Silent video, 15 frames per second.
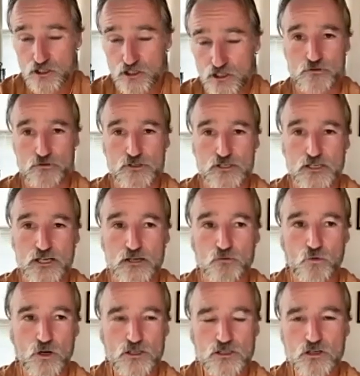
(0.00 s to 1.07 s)
to understand
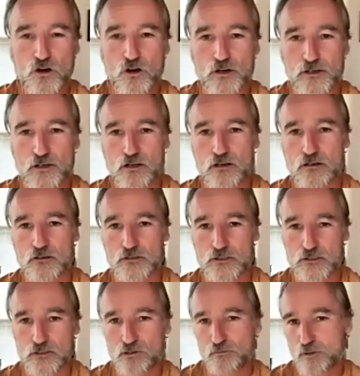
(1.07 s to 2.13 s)
what's going on in
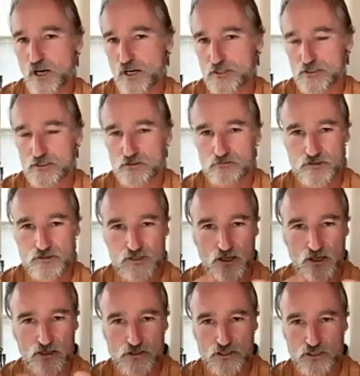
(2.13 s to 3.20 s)
your body, in your
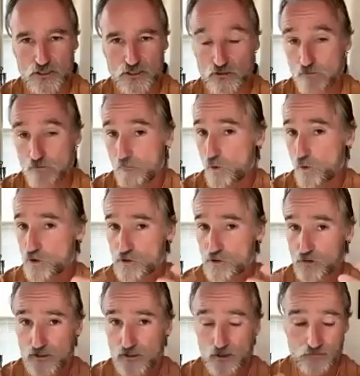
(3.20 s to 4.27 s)
physiology, in your
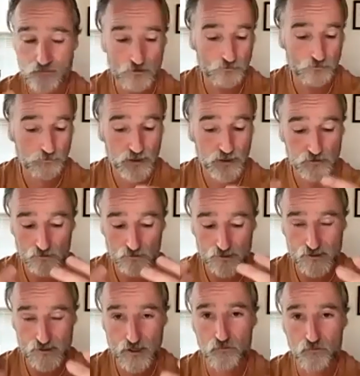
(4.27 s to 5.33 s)
emotional self, in your mental
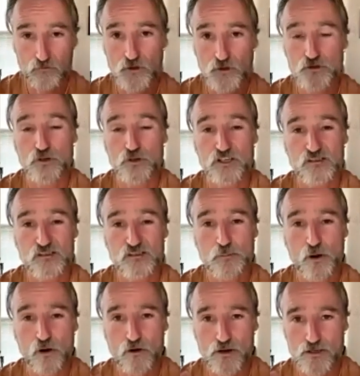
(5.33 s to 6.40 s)
self when you're
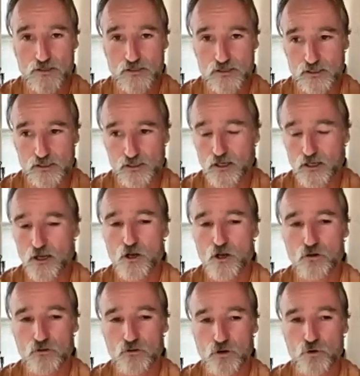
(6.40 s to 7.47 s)
experiencing
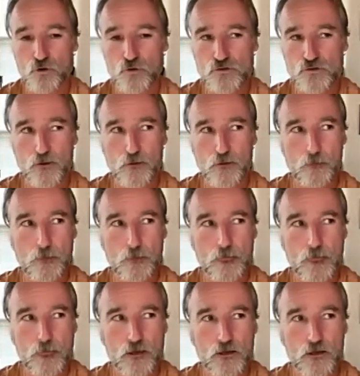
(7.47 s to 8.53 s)
those
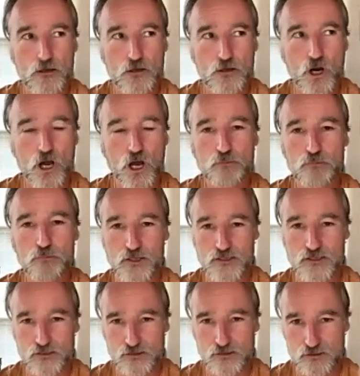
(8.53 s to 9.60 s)

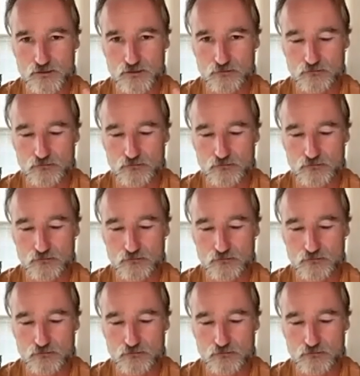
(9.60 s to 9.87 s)
unpleasant